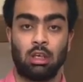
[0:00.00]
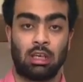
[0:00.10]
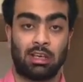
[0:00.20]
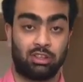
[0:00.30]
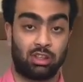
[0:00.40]

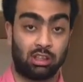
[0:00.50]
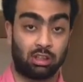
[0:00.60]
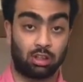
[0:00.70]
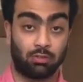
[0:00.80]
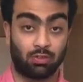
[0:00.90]
has shared
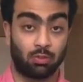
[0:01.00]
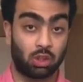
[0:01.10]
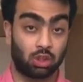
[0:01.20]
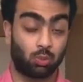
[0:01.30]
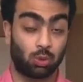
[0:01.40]
this
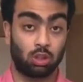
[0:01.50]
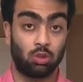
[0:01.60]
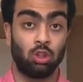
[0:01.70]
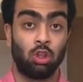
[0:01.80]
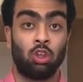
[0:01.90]
information with
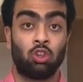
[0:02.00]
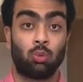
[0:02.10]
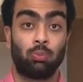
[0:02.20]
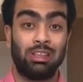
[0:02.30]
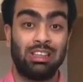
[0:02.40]
you. So
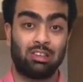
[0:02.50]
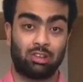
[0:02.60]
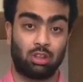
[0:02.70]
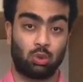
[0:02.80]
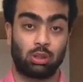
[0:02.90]
please
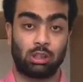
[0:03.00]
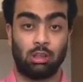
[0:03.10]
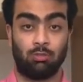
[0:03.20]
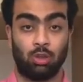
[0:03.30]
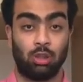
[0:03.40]
listen to it
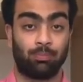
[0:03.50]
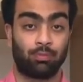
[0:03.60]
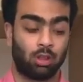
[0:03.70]
carefully.